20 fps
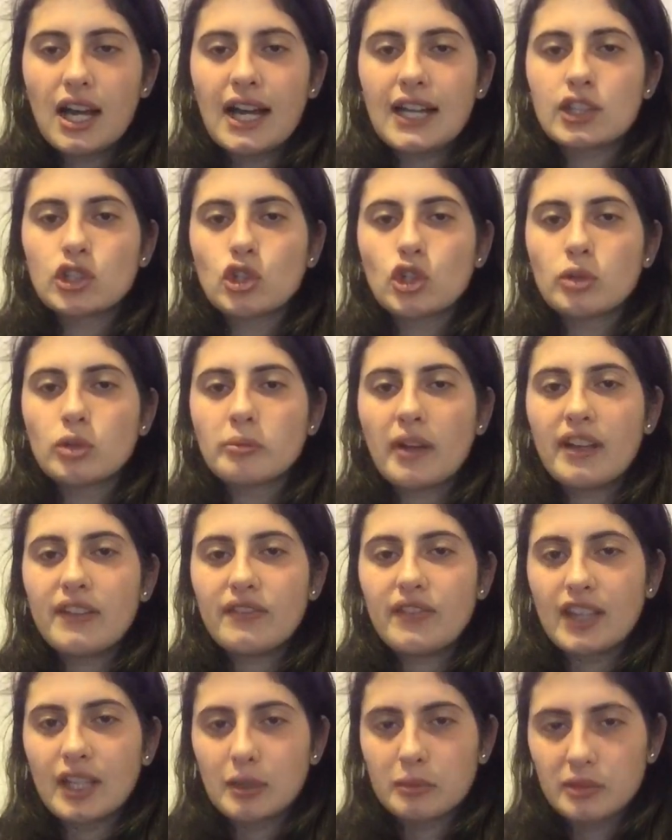I told my
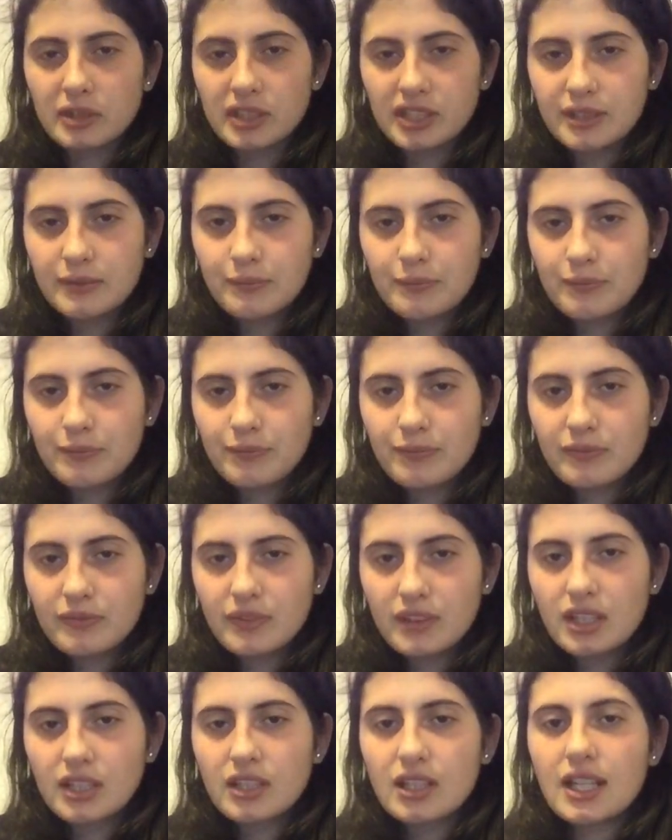family.
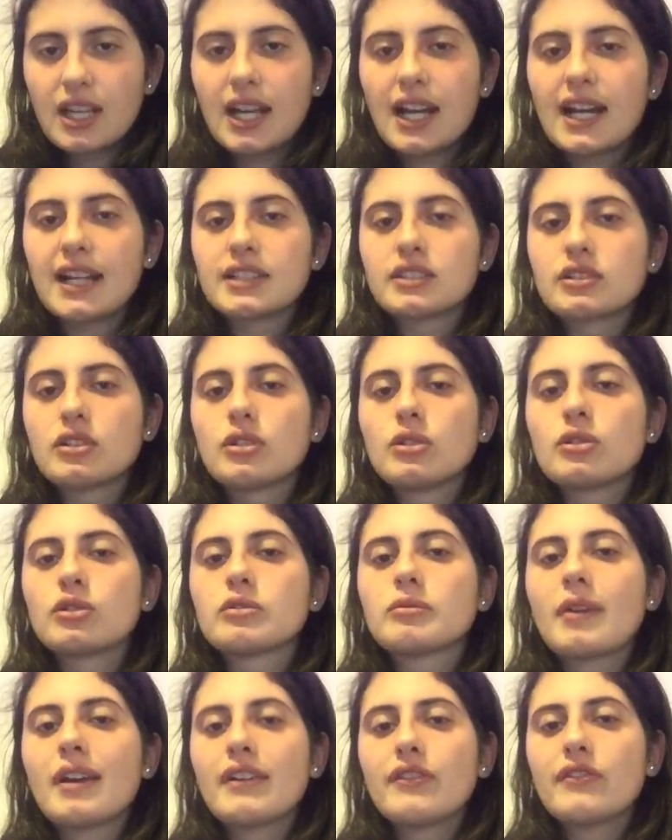I
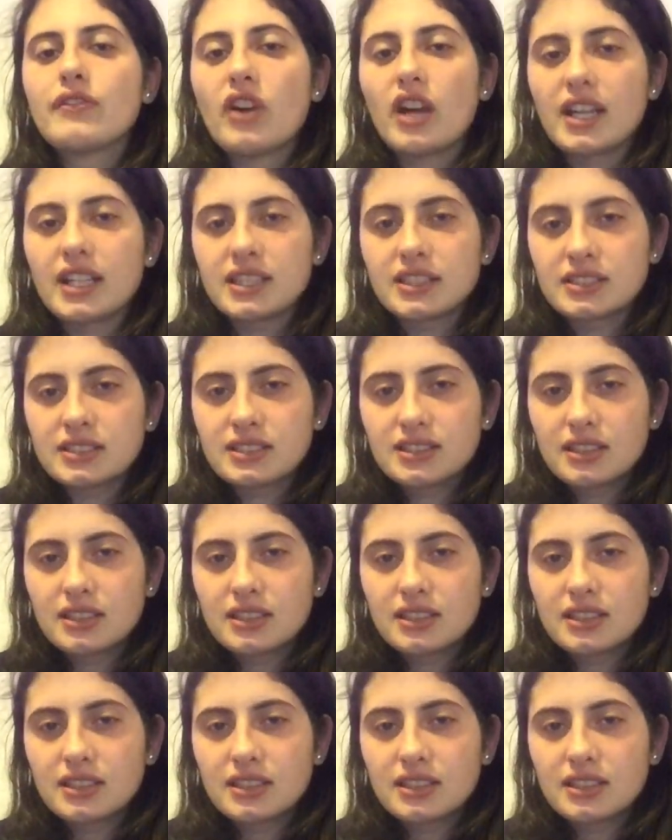told my friends.